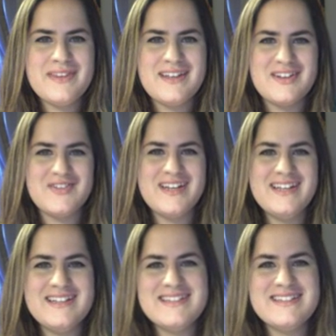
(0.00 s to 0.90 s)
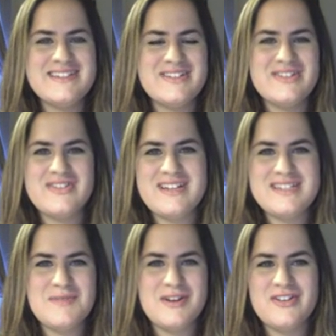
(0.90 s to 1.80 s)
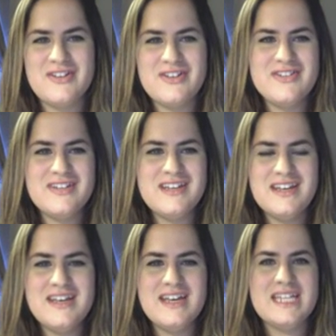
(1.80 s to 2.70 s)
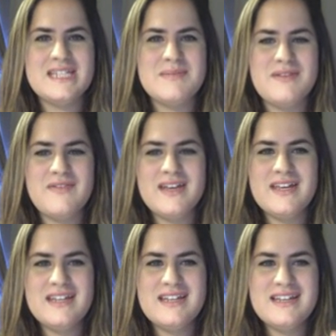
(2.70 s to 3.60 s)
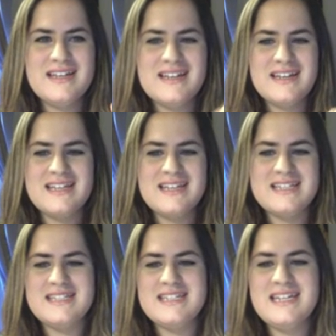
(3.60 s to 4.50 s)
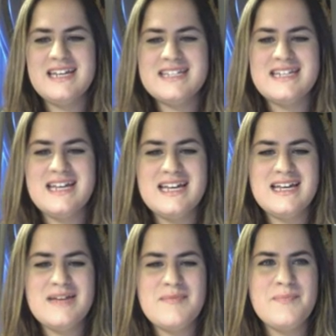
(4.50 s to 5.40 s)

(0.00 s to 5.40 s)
All right, so try some on your own. It's been fun. See you next time.